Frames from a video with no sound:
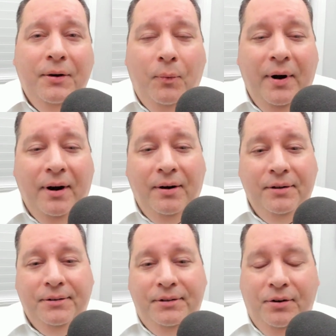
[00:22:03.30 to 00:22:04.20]

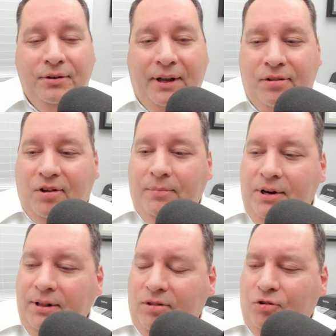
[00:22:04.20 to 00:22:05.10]
where you're like
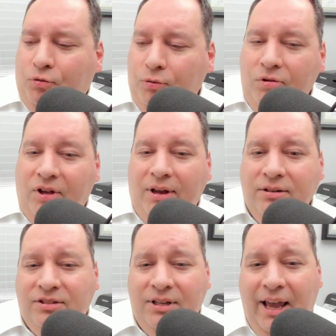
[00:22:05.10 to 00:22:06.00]
somebody that's
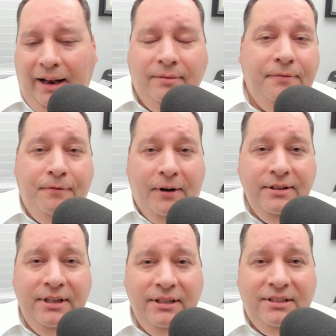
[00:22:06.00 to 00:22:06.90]
cruising to get
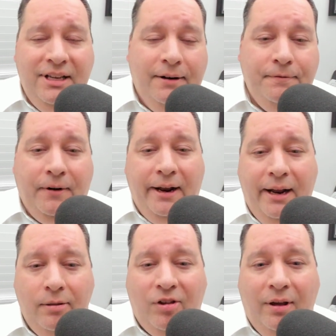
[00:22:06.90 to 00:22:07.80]
funding, to get
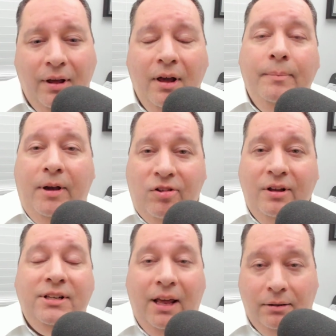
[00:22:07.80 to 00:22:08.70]
financing,
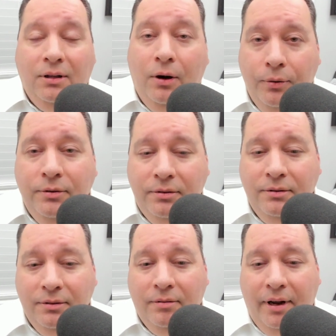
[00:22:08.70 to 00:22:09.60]
basically to get a loan,
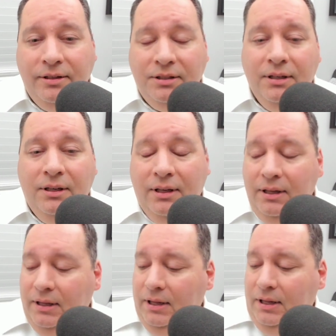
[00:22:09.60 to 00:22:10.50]
right?
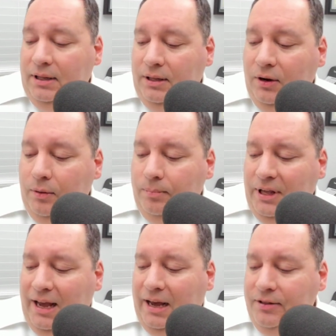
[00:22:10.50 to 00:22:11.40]

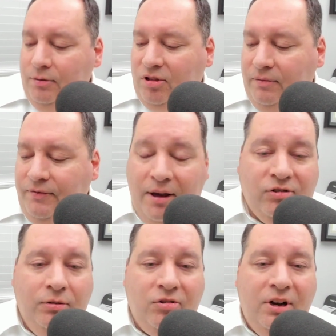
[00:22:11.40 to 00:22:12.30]
There's
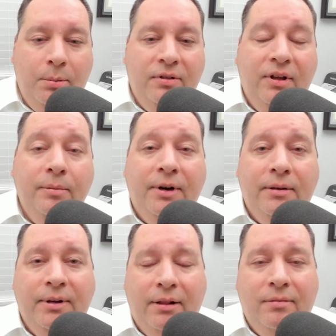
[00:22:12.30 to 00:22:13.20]
investors and everything,
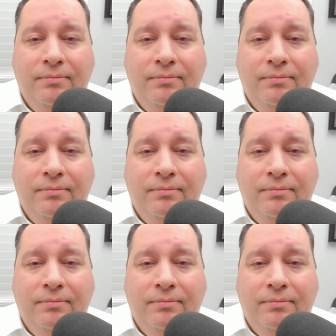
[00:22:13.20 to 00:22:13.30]
but